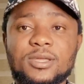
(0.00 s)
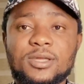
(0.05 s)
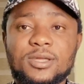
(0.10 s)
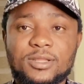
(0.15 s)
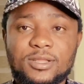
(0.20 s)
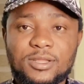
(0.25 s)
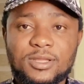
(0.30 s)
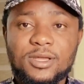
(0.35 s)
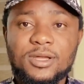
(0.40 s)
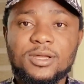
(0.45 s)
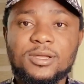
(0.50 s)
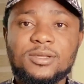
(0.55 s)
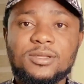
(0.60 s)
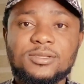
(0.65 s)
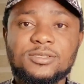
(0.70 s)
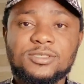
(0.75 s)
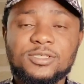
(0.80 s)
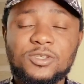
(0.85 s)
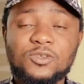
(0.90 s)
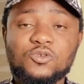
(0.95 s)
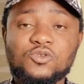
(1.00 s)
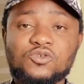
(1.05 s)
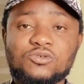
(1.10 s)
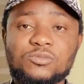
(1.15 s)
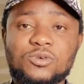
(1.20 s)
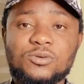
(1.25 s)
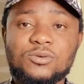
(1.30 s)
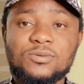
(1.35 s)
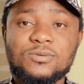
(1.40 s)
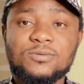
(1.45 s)
and see you
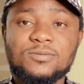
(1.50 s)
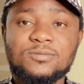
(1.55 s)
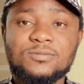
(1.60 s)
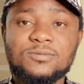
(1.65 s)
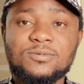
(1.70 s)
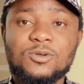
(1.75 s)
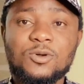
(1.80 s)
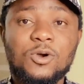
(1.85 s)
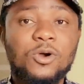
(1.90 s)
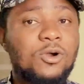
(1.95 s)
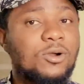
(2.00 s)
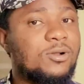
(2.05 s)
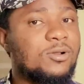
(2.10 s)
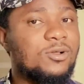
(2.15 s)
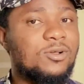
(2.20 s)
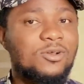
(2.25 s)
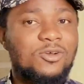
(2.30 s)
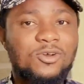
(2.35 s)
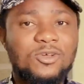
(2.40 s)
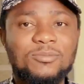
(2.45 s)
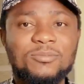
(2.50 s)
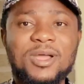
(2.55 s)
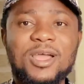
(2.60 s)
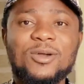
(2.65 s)
tomorrow or on my